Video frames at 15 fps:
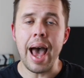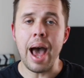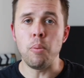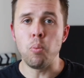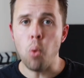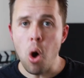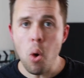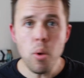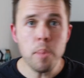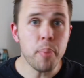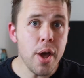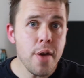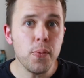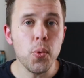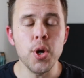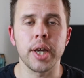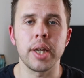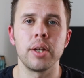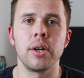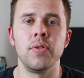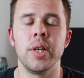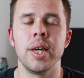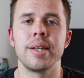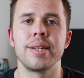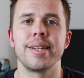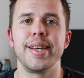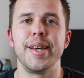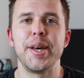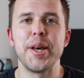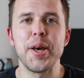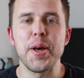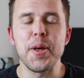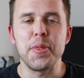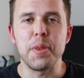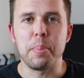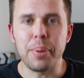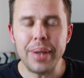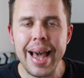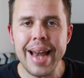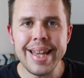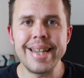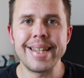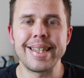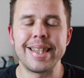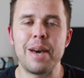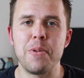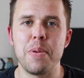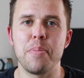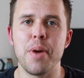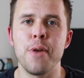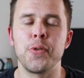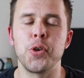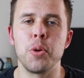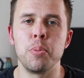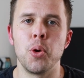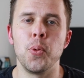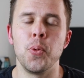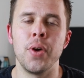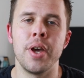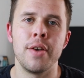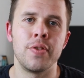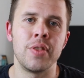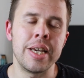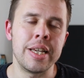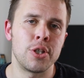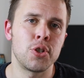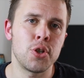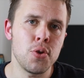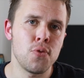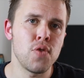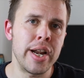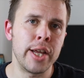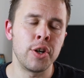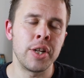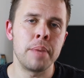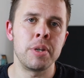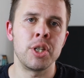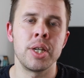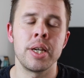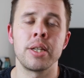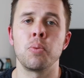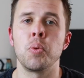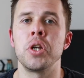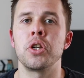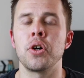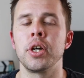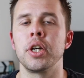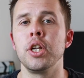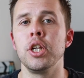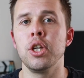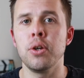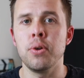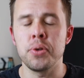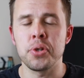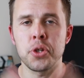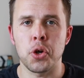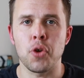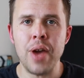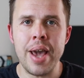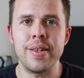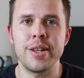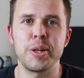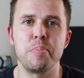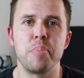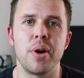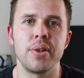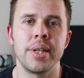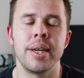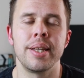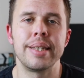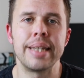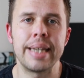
And while we're both working on this, the plan is that we both come up with these two really good images which I can use to create this composite